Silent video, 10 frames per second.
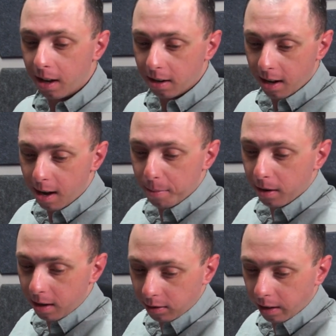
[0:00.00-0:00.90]
Andy Hopper,
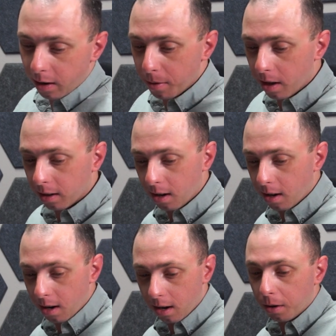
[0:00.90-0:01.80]
AJ Louderback, yada, yada.